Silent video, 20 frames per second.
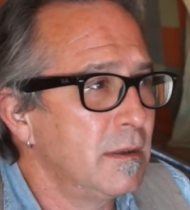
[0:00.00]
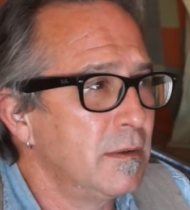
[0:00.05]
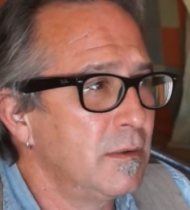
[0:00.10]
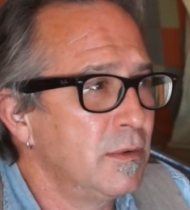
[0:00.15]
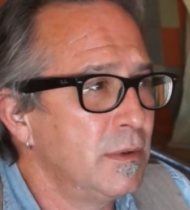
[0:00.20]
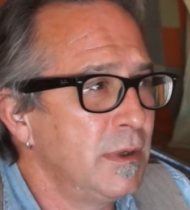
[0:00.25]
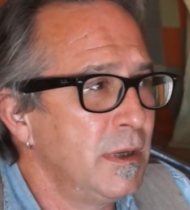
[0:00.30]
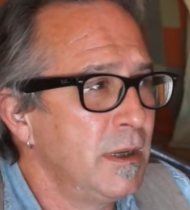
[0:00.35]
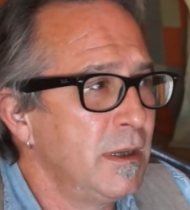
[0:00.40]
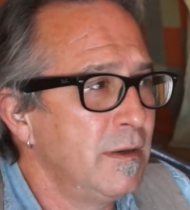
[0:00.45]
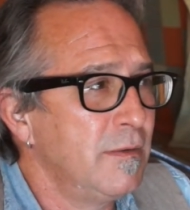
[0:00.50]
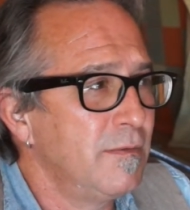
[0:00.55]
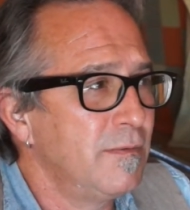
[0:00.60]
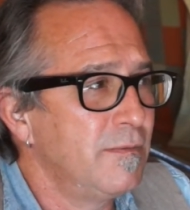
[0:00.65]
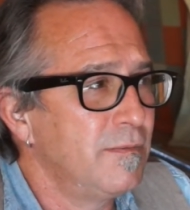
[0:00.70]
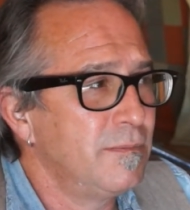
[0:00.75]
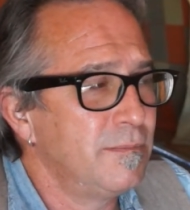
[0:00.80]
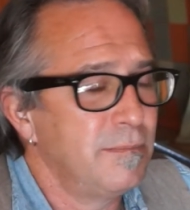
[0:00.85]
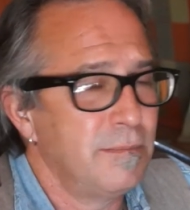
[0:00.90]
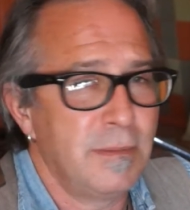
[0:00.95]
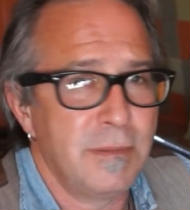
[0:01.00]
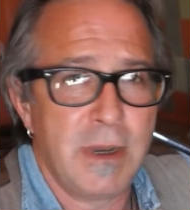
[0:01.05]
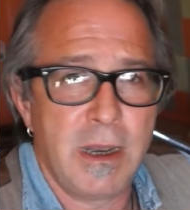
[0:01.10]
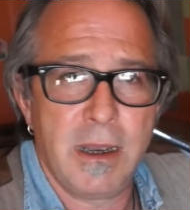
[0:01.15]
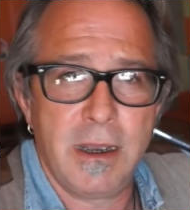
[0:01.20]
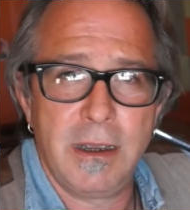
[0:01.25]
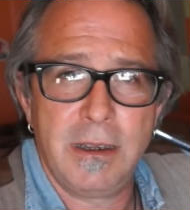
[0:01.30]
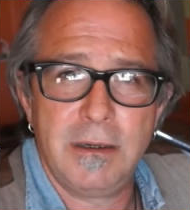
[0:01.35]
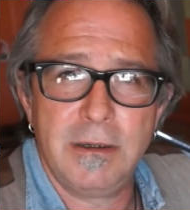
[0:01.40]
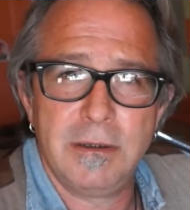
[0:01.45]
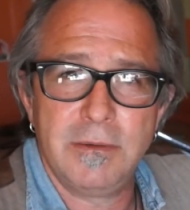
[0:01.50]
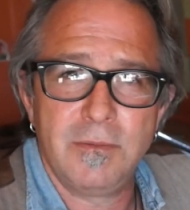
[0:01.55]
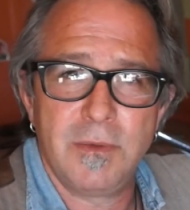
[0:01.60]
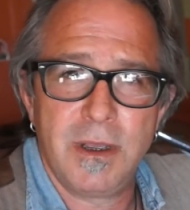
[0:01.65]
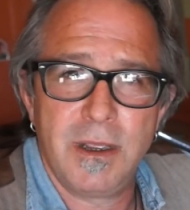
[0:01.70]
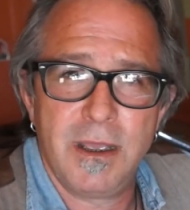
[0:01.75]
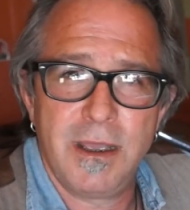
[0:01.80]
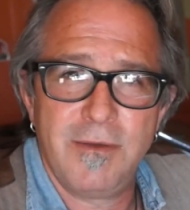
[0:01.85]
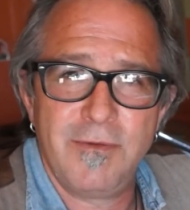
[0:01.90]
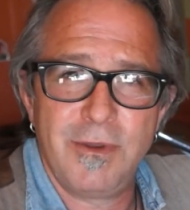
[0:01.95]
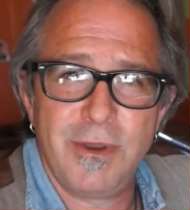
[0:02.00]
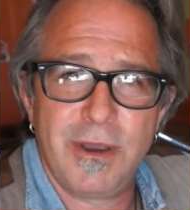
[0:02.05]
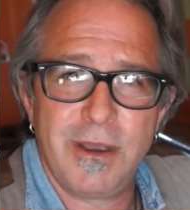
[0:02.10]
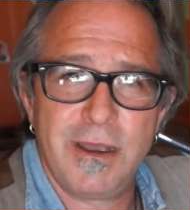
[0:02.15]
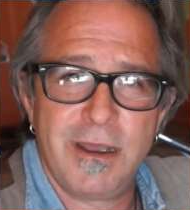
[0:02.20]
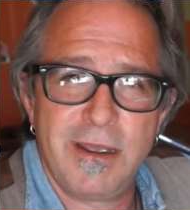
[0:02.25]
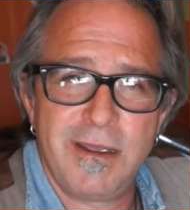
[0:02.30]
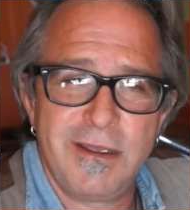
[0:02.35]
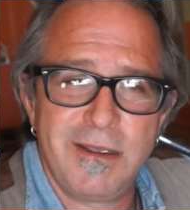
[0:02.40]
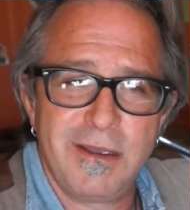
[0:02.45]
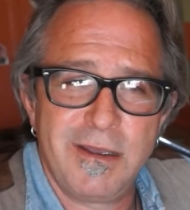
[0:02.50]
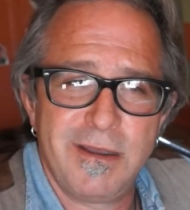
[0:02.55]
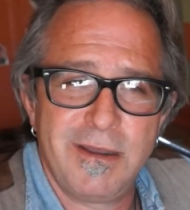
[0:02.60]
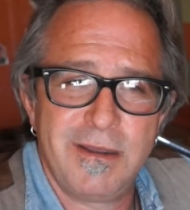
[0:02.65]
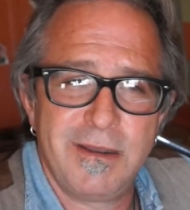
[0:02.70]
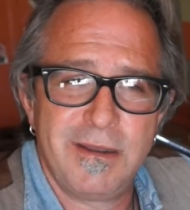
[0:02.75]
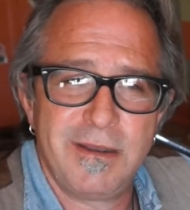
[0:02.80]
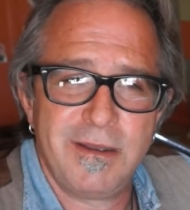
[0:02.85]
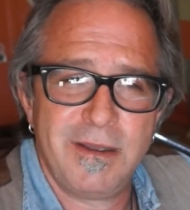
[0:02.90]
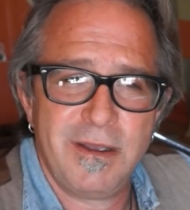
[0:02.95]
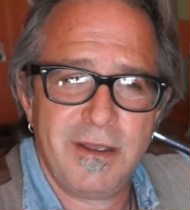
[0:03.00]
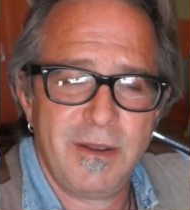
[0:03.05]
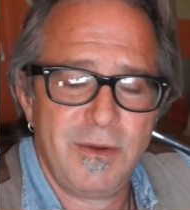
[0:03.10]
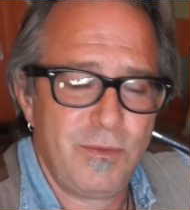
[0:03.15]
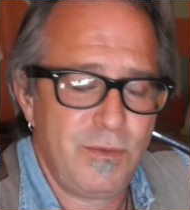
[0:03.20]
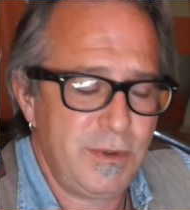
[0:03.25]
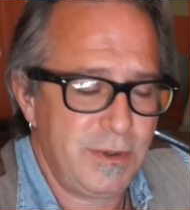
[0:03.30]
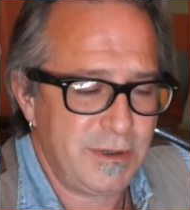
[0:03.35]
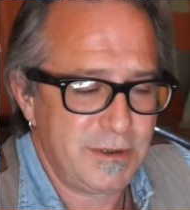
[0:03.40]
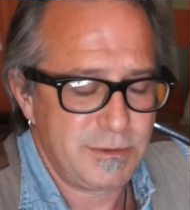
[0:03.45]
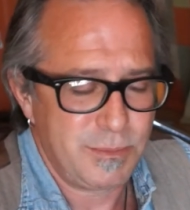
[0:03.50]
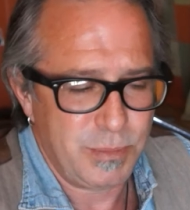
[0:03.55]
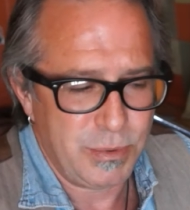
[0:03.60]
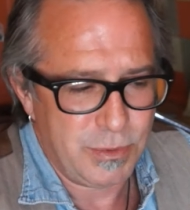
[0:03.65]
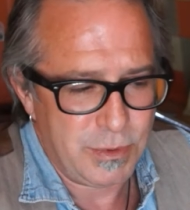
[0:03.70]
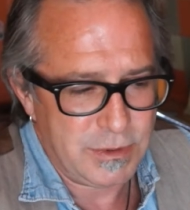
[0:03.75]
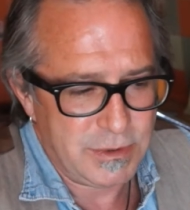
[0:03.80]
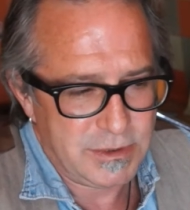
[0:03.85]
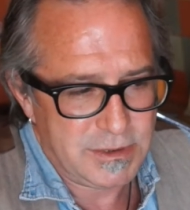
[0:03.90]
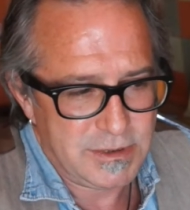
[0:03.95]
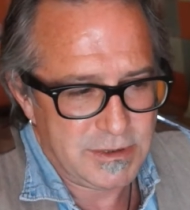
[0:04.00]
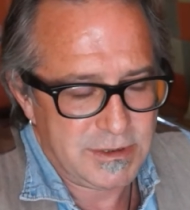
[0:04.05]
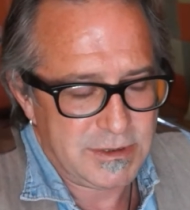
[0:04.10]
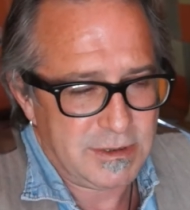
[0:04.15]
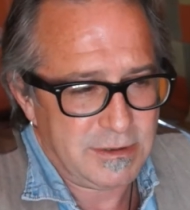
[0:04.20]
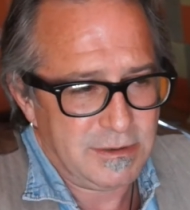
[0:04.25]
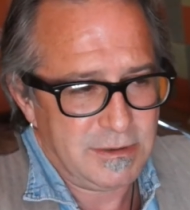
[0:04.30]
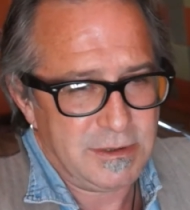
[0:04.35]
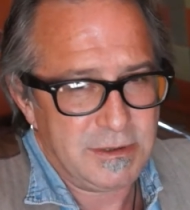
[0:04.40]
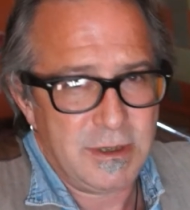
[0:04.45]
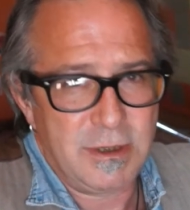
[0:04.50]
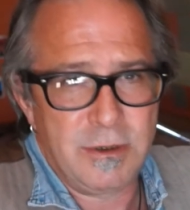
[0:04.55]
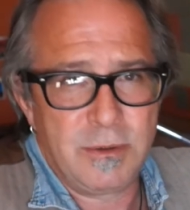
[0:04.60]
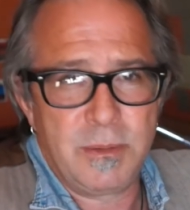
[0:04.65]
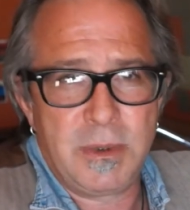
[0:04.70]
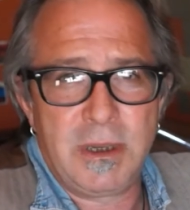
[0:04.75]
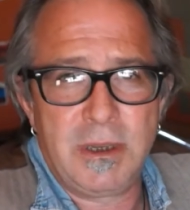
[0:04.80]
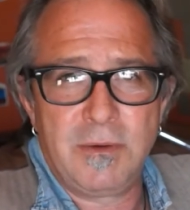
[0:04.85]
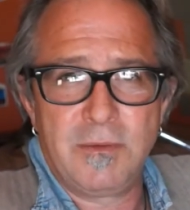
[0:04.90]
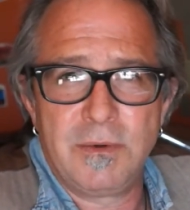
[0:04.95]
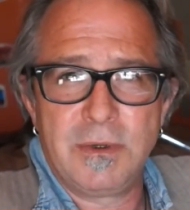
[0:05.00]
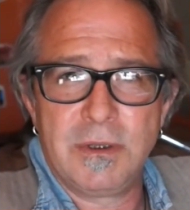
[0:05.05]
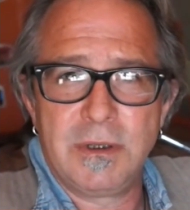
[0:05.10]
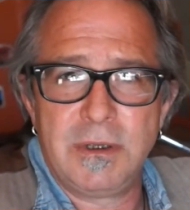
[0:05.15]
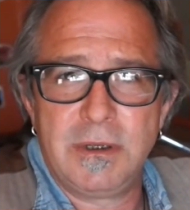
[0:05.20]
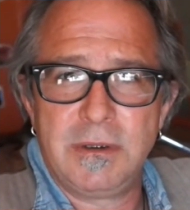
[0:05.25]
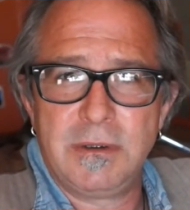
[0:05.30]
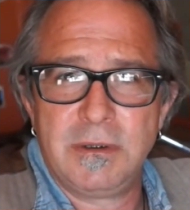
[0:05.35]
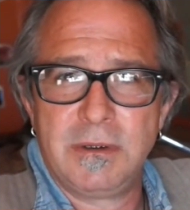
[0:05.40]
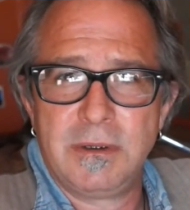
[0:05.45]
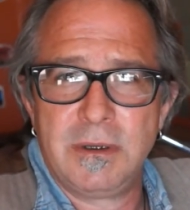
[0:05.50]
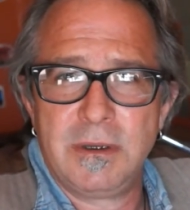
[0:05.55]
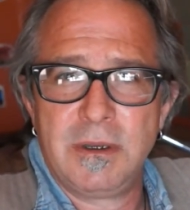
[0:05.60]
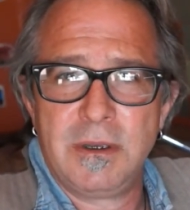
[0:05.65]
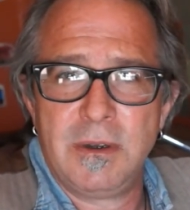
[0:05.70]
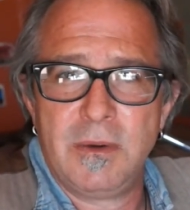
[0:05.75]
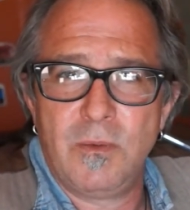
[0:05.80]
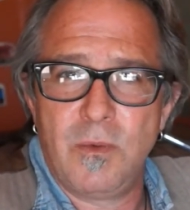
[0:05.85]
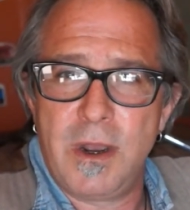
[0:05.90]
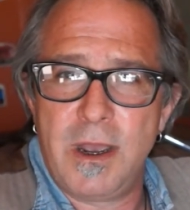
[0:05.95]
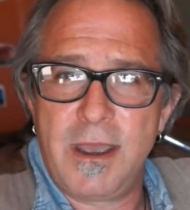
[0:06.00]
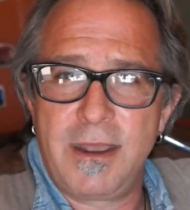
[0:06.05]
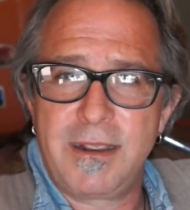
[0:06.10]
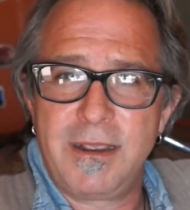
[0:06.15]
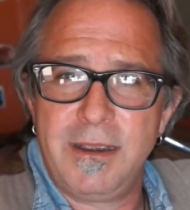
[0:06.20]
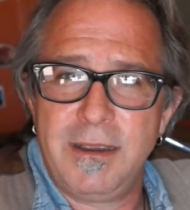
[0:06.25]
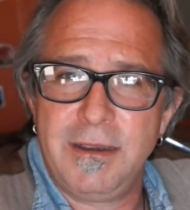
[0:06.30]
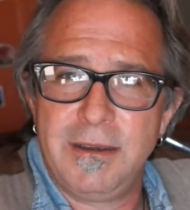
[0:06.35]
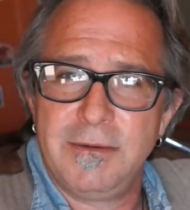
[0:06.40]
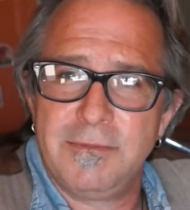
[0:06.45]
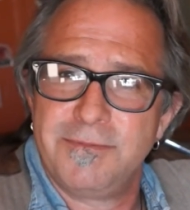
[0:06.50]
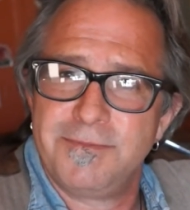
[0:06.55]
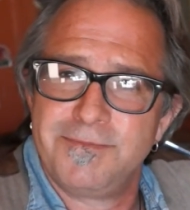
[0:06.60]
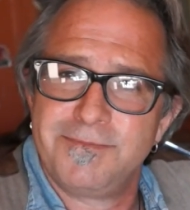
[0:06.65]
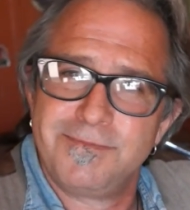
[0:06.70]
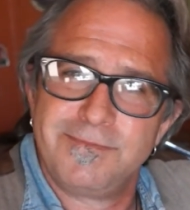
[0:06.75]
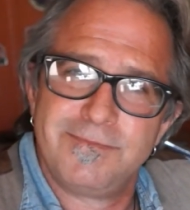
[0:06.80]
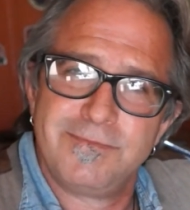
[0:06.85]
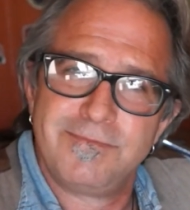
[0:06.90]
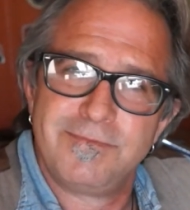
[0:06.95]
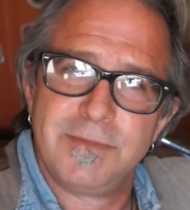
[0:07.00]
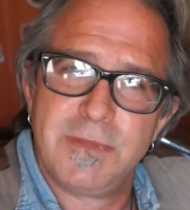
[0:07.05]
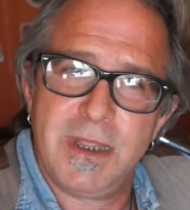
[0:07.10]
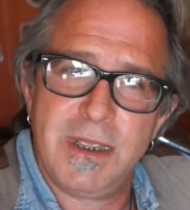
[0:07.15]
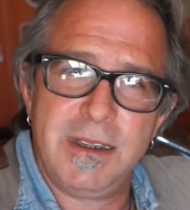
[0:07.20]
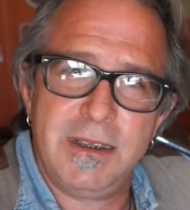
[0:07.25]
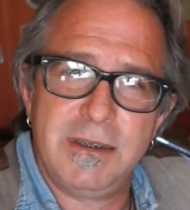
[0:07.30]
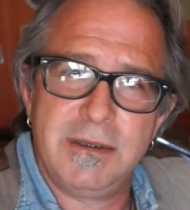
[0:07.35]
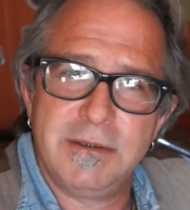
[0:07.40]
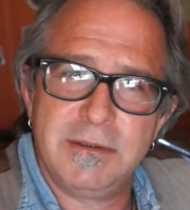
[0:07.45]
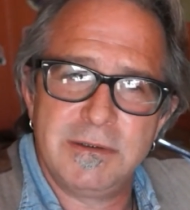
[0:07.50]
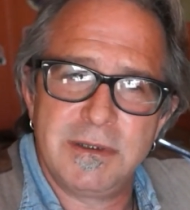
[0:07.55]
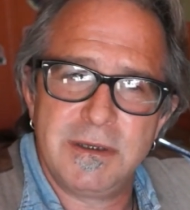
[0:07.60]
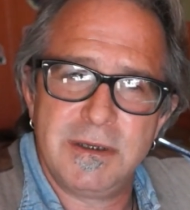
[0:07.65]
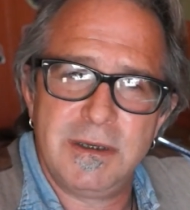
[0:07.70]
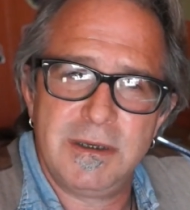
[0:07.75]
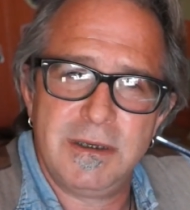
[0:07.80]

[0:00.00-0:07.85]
creative mind, what have you. We explored so many really wacky things.